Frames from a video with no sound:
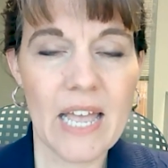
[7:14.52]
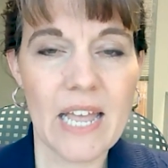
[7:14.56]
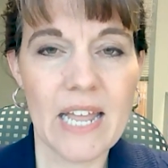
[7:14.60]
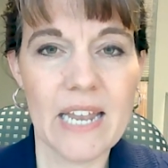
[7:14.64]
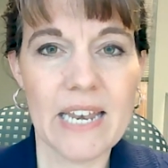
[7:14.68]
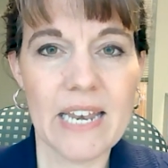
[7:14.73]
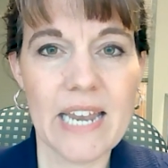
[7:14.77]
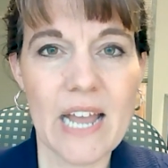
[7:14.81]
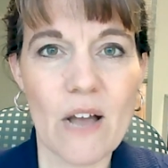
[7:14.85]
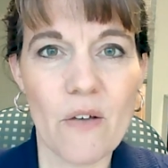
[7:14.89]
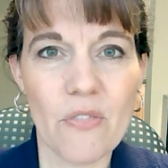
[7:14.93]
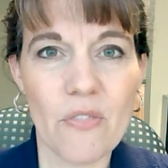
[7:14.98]

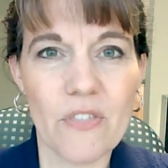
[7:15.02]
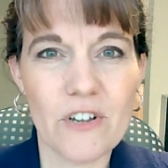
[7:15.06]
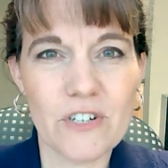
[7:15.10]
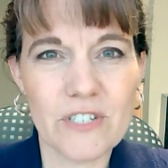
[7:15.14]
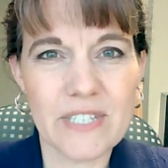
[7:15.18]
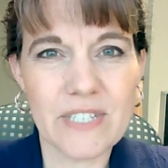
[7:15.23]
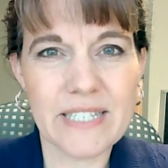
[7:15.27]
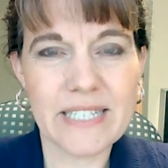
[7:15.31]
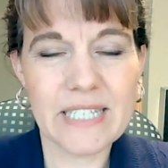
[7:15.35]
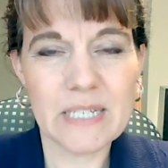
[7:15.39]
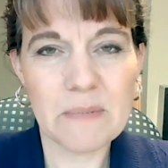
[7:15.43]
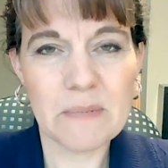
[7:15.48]
Now,
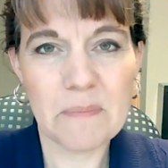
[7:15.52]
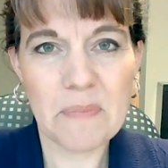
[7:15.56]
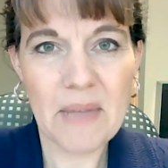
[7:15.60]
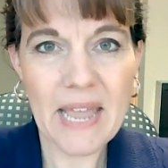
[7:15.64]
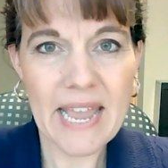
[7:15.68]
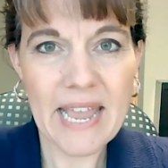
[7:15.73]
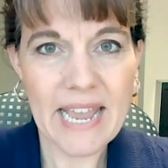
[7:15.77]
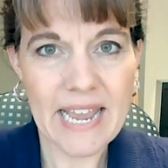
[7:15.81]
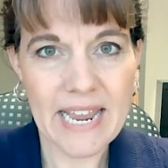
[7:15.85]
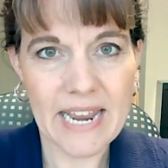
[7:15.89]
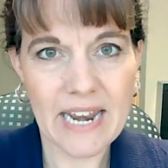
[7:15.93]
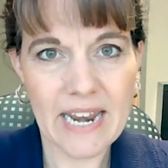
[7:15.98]
there's
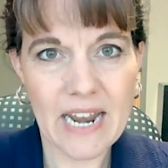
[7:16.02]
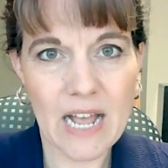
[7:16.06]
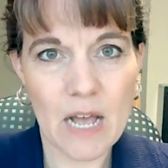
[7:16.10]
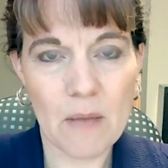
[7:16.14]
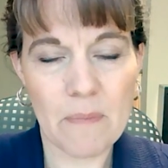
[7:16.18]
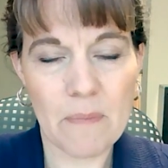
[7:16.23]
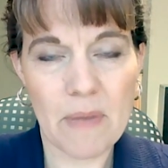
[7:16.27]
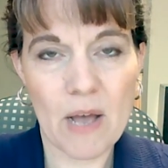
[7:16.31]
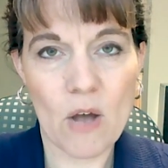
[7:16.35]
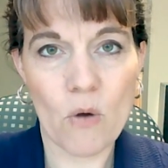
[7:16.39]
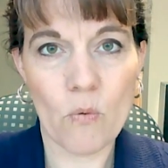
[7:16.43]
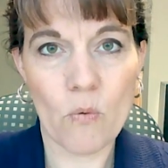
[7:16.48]
debate
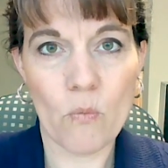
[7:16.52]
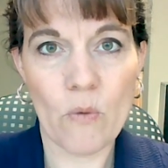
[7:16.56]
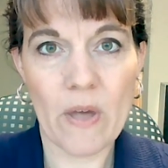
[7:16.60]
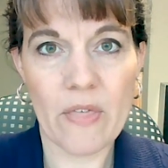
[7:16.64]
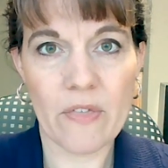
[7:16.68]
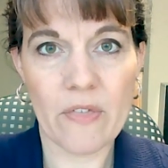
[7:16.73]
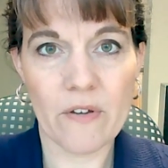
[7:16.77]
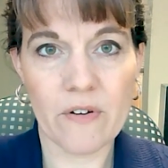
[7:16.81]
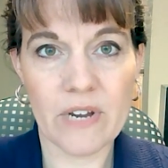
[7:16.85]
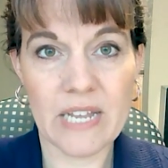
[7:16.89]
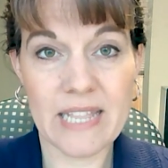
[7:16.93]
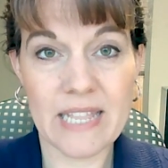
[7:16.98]
about
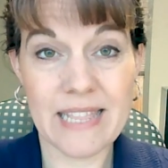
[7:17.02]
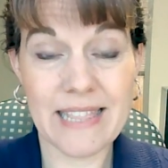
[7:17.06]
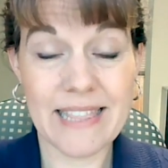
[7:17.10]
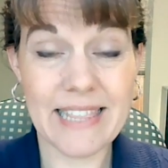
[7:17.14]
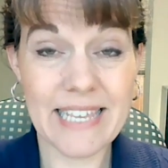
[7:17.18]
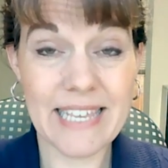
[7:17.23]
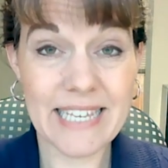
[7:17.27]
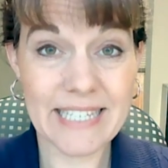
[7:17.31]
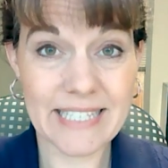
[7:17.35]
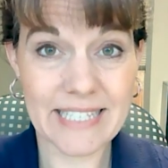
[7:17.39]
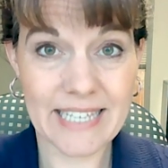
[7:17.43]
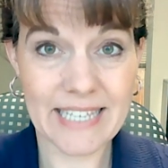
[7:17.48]
whether in
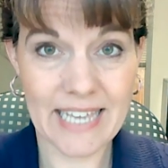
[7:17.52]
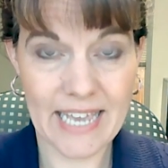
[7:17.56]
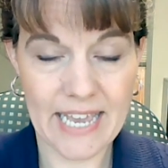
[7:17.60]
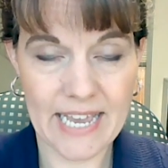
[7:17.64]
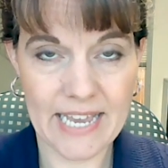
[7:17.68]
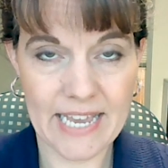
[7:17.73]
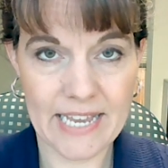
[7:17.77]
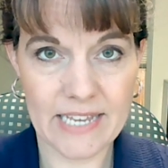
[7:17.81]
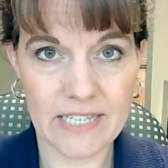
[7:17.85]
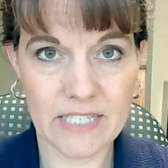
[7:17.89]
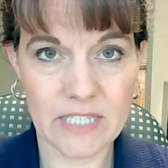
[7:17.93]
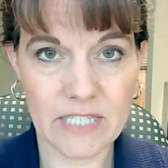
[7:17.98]
this
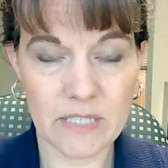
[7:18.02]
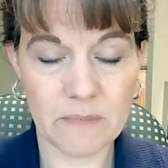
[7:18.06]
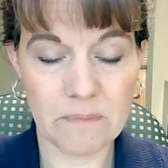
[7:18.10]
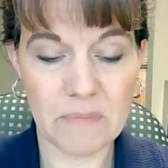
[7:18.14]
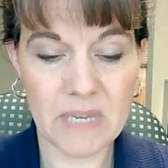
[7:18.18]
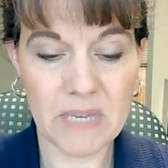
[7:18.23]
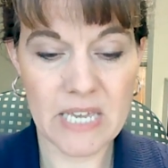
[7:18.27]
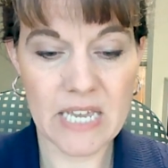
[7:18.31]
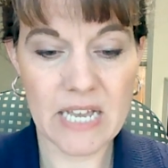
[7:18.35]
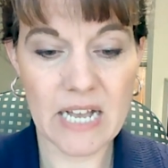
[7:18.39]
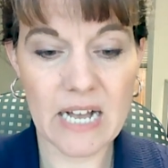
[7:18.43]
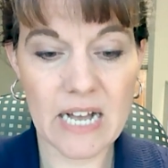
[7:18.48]
case
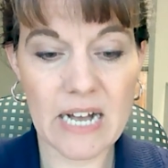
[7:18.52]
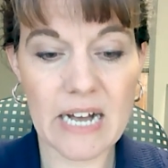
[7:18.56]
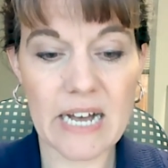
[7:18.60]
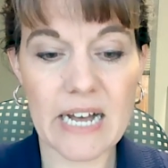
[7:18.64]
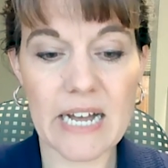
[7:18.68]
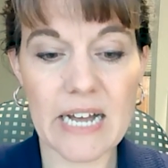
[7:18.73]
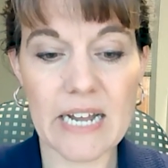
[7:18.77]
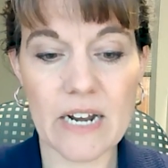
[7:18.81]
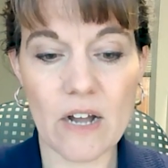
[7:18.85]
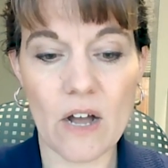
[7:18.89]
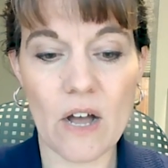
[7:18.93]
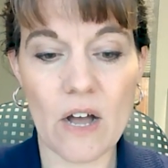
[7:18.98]
being
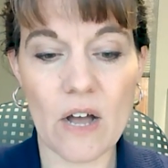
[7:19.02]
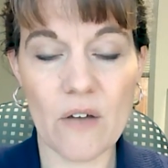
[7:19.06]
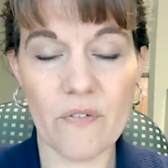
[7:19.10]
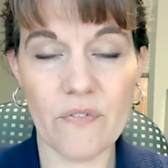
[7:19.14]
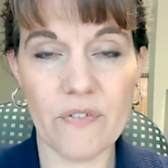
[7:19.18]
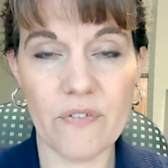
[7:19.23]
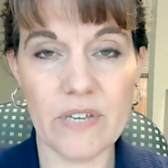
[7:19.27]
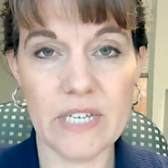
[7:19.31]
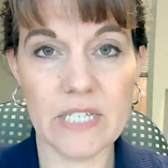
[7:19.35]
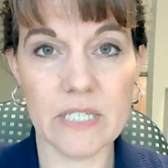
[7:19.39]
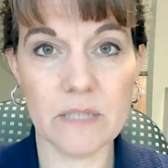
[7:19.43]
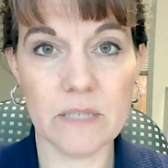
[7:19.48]
cut
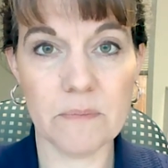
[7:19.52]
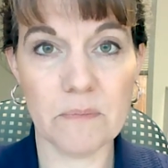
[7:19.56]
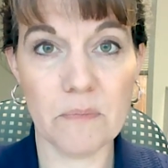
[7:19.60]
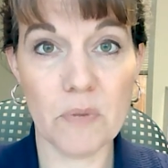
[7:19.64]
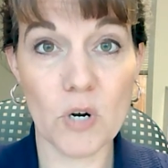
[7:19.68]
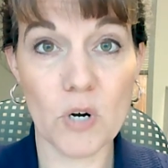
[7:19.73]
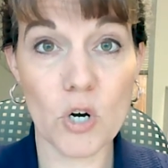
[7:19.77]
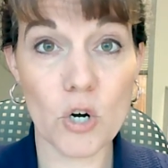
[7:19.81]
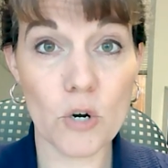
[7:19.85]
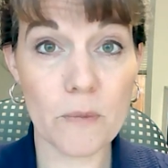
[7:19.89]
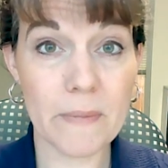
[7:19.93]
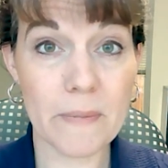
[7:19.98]
off is
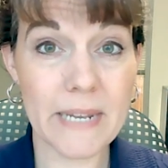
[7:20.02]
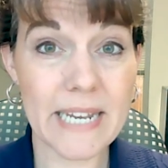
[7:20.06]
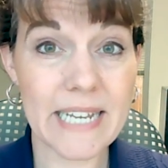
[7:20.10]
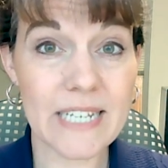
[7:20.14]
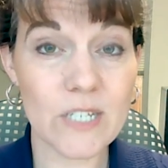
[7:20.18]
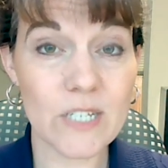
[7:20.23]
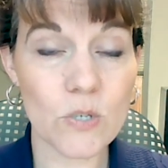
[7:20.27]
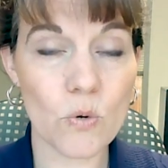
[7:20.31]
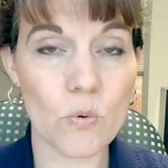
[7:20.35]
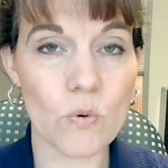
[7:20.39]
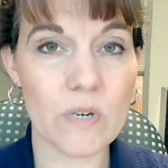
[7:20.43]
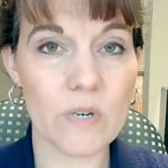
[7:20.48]

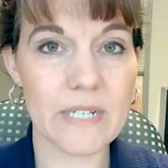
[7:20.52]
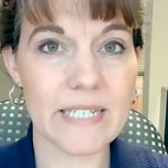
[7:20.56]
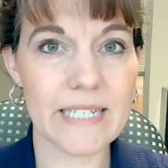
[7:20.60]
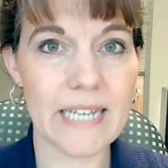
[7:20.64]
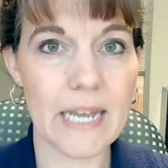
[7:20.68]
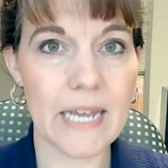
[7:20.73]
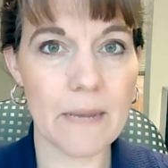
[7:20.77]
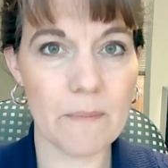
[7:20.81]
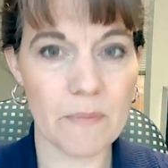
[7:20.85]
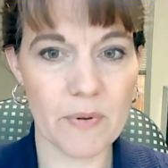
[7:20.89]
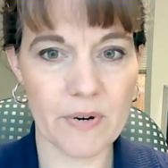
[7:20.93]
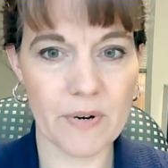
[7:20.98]
permanent or
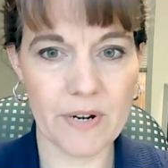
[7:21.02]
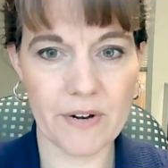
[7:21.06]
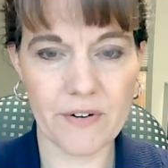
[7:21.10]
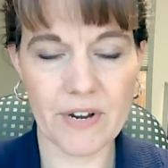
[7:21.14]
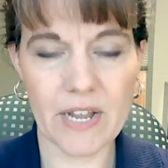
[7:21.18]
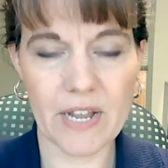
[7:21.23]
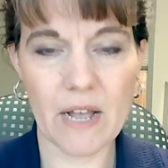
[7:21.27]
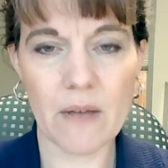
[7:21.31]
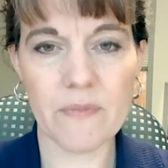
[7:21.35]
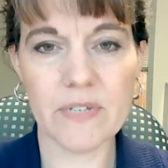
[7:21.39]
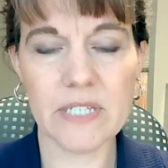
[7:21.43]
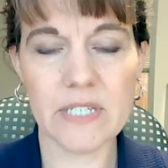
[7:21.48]

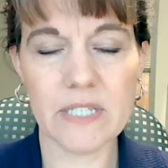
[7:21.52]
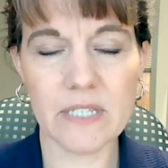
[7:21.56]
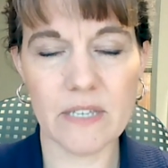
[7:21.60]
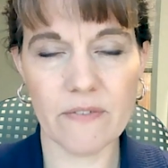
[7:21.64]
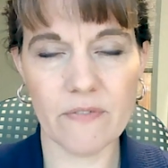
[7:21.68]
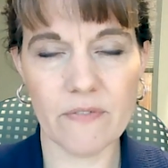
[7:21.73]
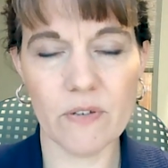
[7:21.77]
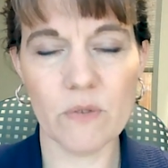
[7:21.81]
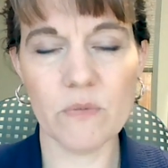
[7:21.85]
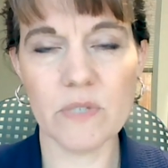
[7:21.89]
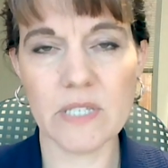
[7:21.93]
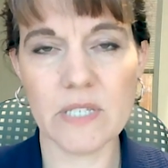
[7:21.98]
temporary. Obviously,
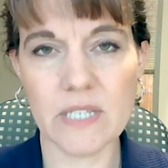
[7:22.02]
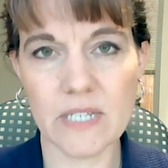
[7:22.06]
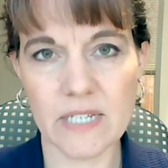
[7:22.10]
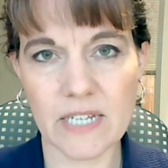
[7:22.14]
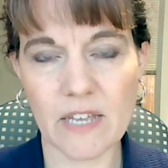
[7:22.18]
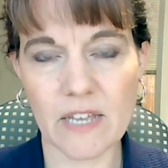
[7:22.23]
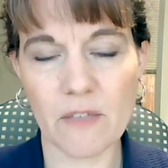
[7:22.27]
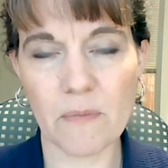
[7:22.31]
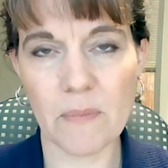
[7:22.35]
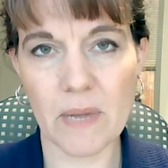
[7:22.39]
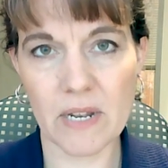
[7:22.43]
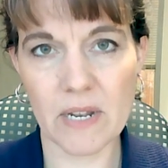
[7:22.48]
if it was the
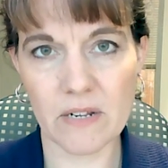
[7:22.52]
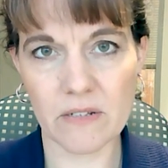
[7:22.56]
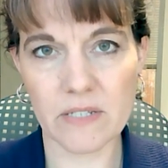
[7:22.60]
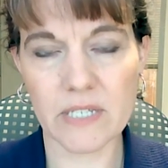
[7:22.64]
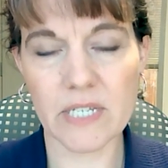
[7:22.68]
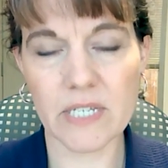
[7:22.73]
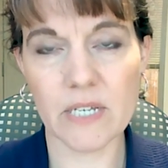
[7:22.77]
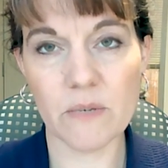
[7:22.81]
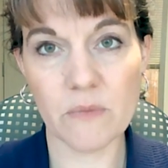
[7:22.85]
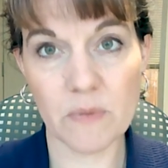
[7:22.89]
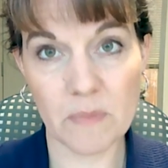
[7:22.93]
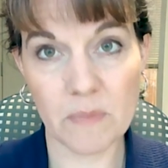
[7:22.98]
death
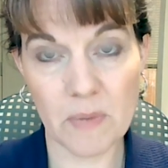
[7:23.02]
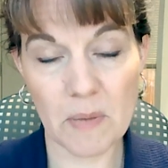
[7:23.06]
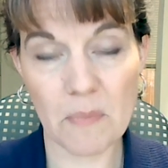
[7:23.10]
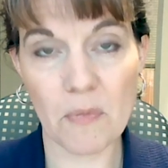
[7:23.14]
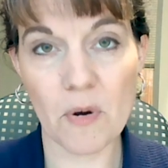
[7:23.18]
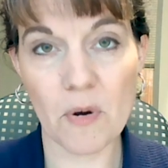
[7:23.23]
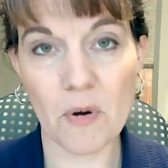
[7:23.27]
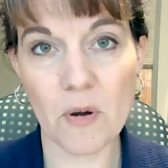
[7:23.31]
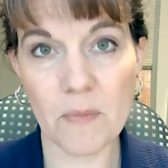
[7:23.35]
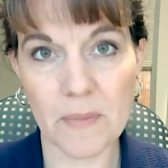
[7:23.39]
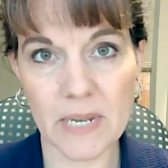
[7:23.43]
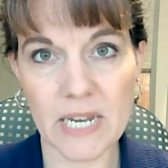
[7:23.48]
penalty, it would be
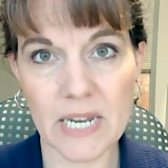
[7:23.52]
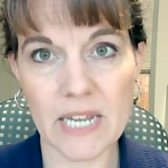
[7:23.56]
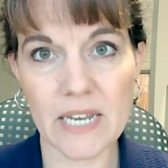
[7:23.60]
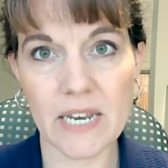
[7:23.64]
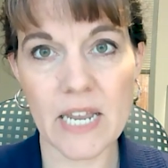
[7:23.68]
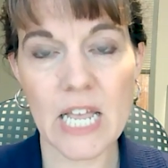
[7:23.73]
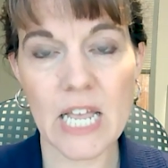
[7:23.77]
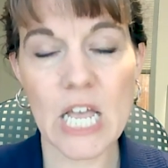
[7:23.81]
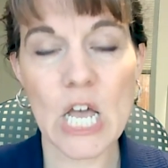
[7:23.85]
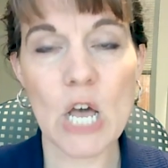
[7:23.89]
permanent.